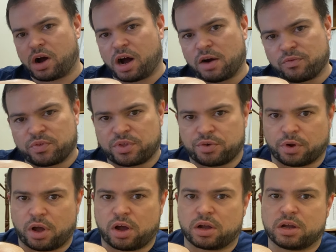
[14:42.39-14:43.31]
off of the
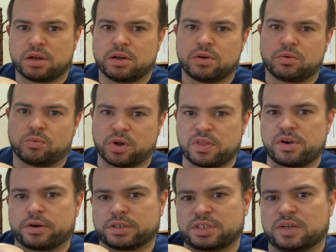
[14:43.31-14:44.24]
drug when the
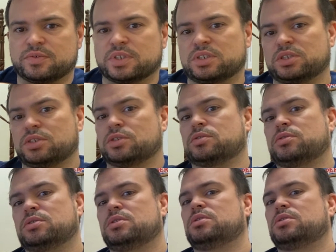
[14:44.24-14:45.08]
nurse gives it to you